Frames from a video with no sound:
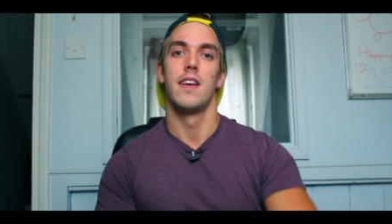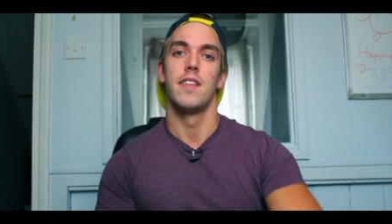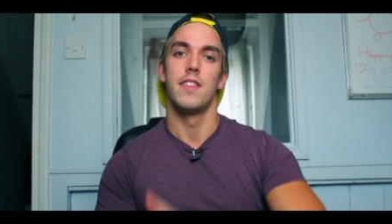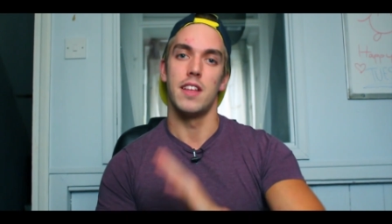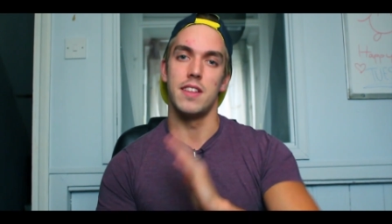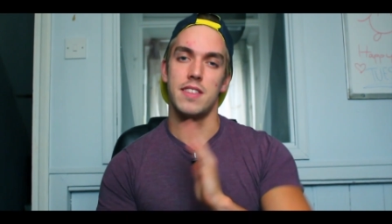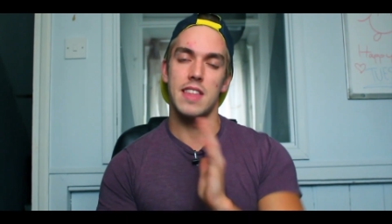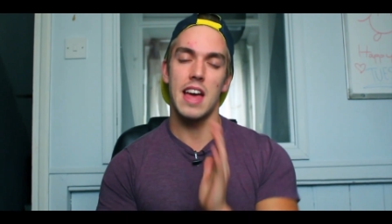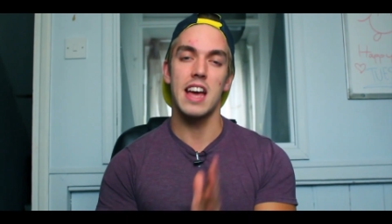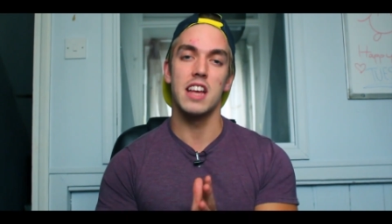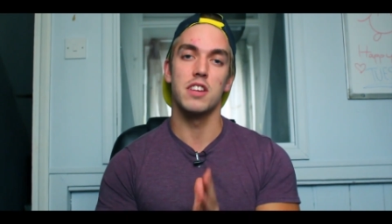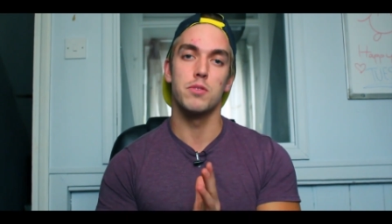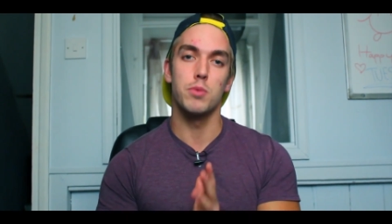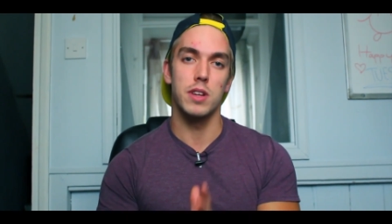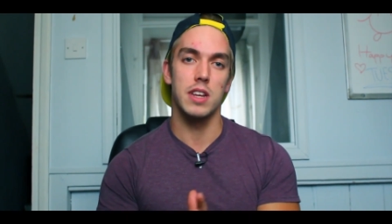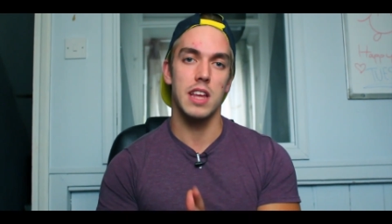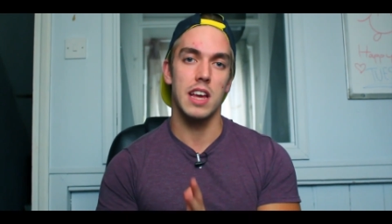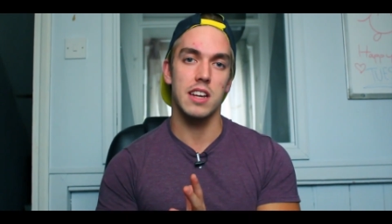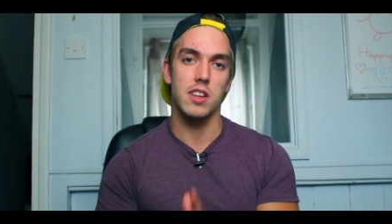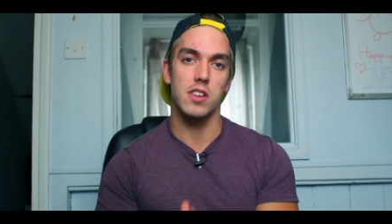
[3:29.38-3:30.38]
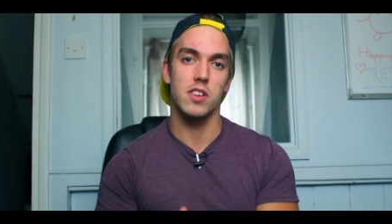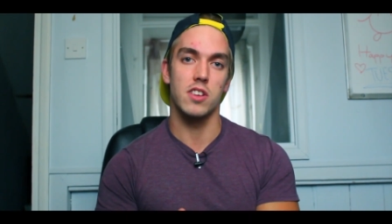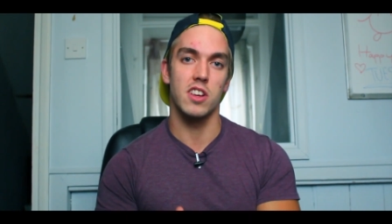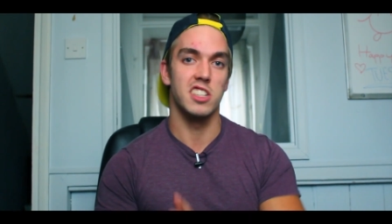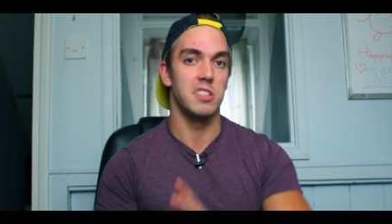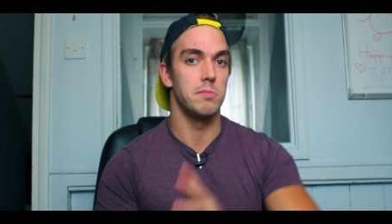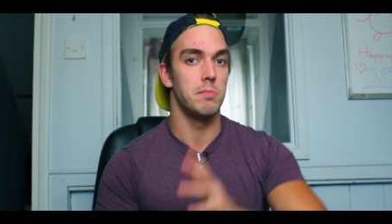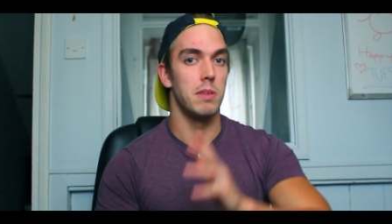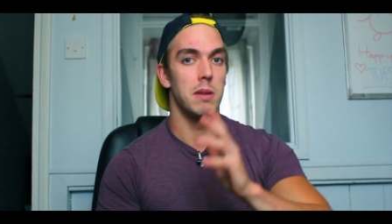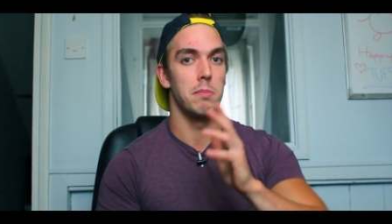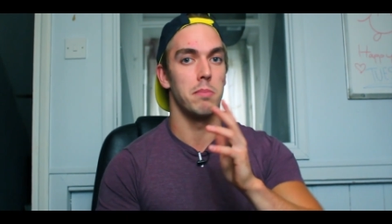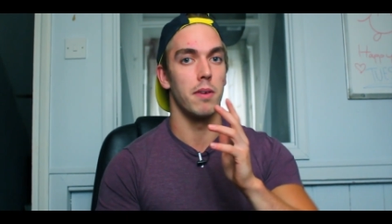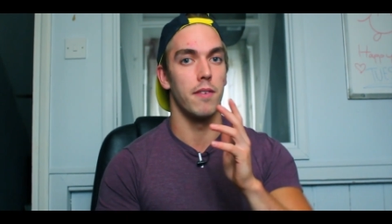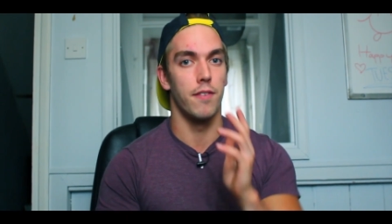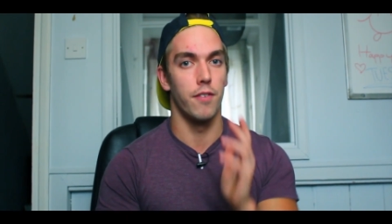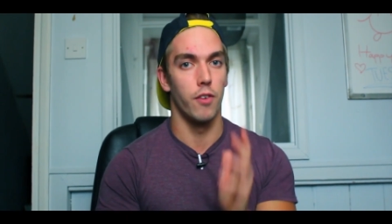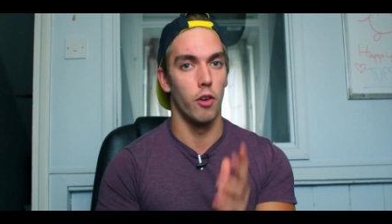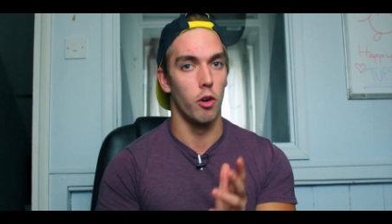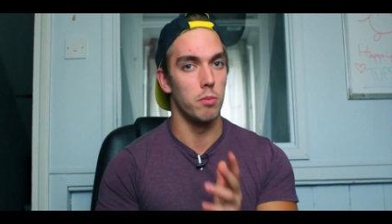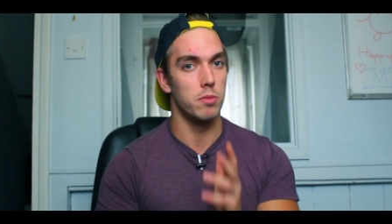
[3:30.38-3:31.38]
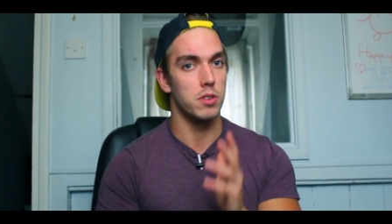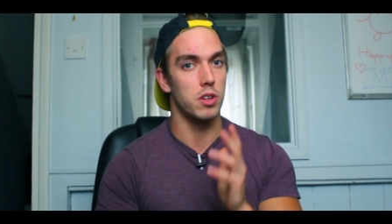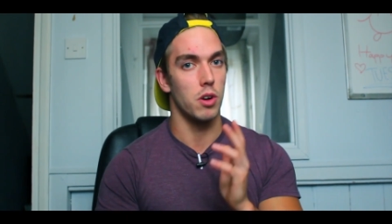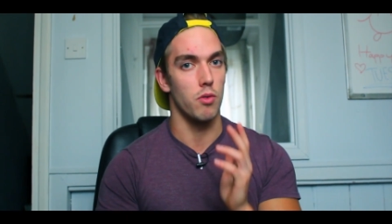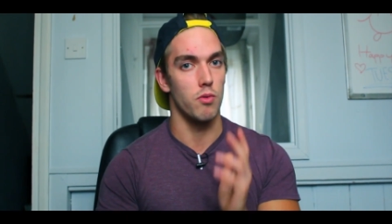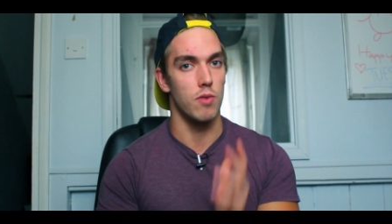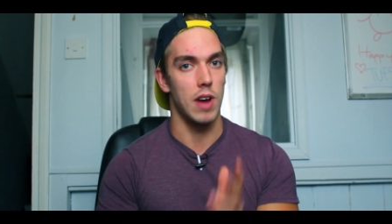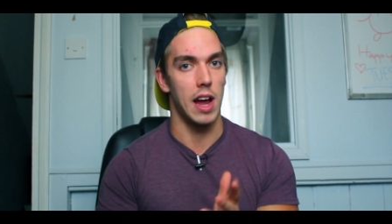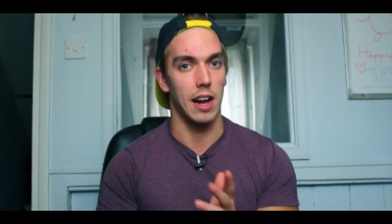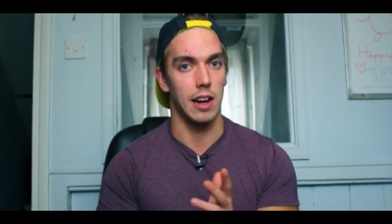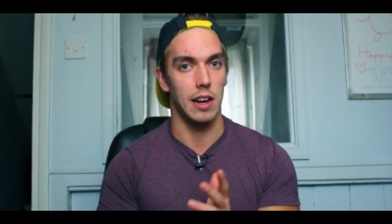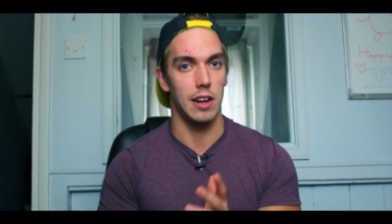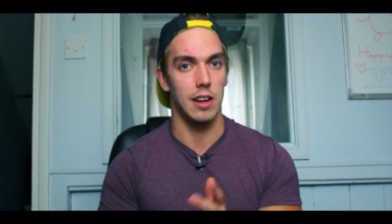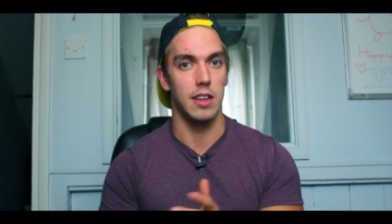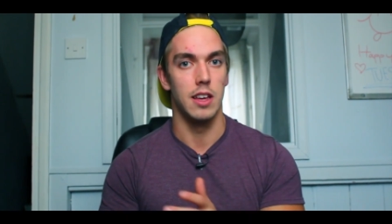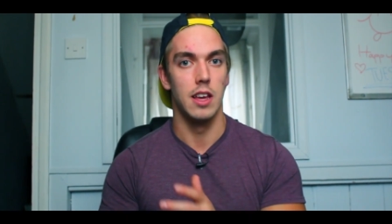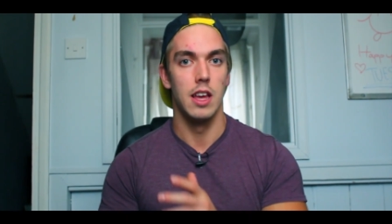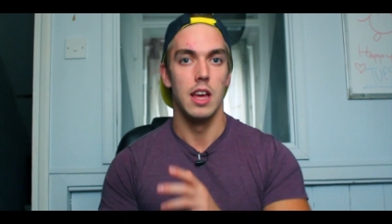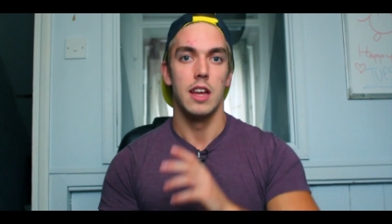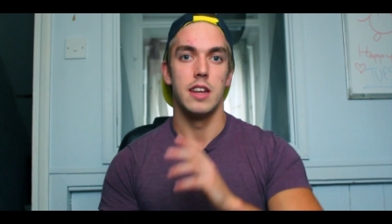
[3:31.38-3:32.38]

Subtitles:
then that is when the exercise is being performed correctly.